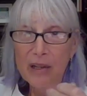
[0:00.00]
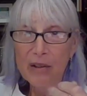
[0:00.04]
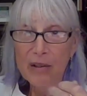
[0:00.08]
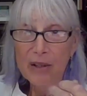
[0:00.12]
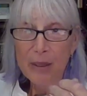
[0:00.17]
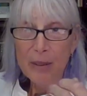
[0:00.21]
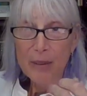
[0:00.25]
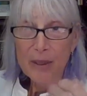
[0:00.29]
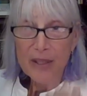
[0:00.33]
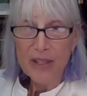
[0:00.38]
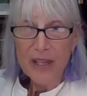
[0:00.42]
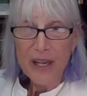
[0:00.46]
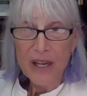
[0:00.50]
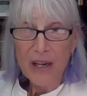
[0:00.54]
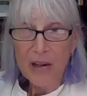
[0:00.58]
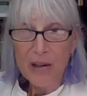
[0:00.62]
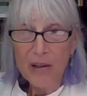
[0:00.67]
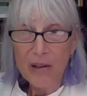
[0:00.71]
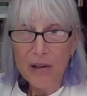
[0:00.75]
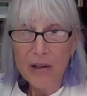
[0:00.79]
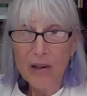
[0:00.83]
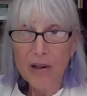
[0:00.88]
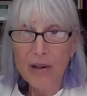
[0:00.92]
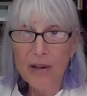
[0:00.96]
How much
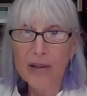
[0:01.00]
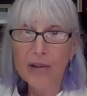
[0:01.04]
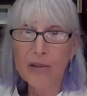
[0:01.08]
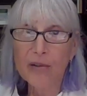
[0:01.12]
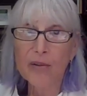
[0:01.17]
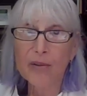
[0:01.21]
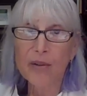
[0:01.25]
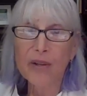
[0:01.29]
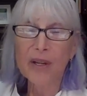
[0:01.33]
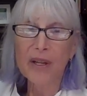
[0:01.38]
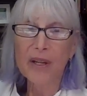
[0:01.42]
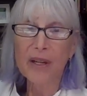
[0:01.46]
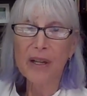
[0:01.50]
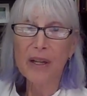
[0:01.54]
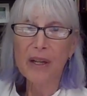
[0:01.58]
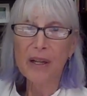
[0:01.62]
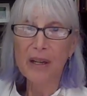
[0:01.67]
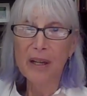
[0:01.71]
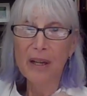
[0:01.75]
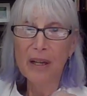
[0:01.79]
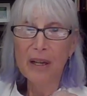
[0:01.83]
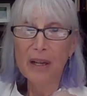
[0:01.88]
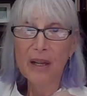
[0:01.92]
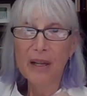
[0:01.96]
alcohol are you drinking?
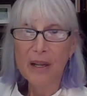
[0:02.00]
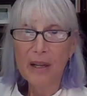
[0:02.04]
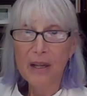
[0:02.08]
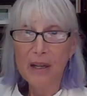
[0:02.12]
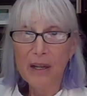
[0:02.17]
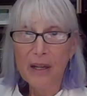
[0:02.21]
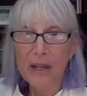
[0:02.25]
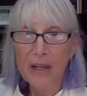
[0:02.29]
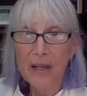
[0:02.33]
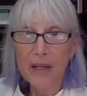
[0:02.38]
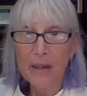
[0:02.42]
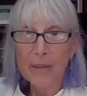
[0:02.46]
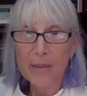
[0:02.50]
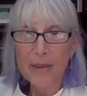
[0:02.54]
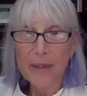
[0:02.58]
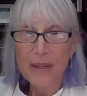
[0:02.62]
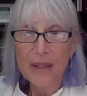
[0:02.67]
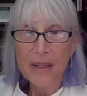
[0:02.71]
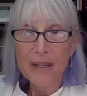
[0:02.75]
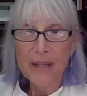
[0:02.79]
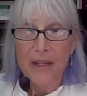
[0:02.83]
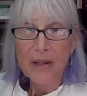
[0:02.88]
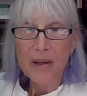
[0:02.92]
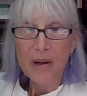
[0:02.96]

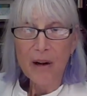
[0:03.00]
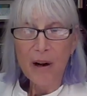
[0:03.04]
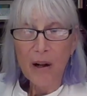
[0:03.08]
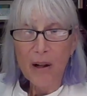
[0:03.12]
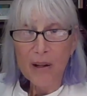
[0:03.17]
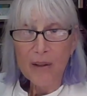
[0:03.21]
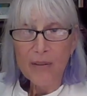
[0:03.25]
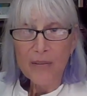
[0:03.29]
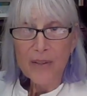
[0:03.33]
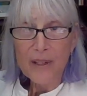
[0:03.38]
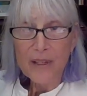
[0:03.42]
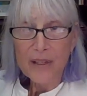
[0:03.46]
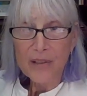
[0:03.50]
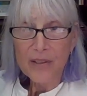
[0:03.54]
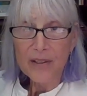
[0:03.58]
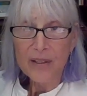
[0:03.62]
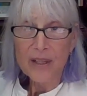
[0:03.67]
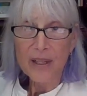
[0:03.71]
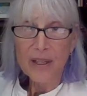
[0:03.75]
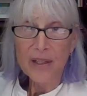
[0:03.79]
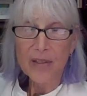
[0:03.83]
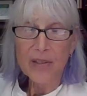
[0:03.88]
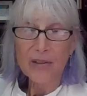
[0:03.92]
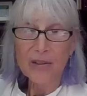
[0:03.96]
And all of these
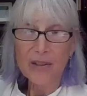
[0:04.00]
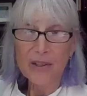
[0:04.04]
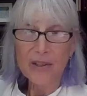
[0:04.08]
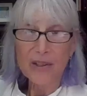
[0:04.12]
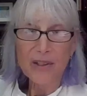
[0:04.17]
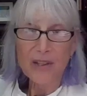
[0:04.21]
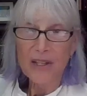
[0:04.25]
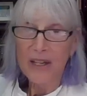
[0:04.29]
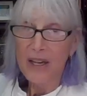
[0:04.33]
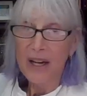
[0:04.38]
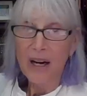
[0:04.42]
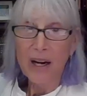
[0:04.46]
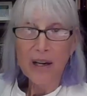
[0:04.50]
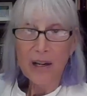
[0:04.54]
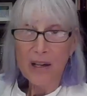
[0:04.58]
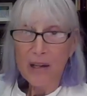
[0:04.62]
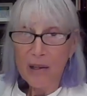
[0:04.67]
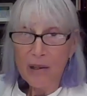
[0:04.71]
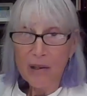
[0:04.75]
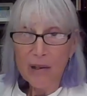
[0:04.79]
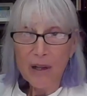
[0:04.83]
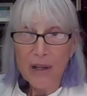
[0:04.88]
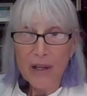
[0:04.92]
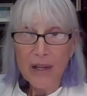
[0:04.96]
things. There's an
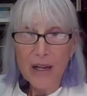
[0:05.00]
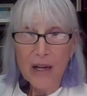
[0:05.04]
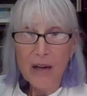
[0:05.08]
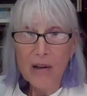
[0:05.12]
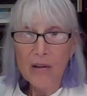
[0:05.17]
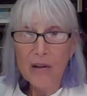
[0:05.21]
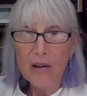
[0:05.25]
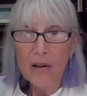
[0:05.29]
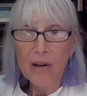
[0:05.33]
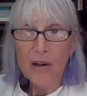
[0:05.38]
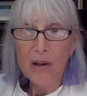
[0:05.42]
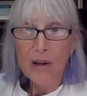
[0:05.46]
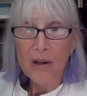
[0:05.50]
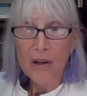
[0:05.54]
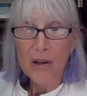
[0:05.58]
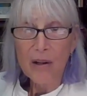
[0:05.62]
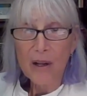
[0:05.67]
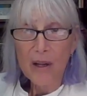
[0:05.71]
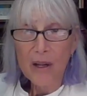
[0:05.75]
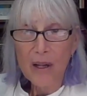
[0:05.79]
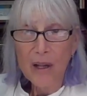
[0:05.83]
article on alcohol.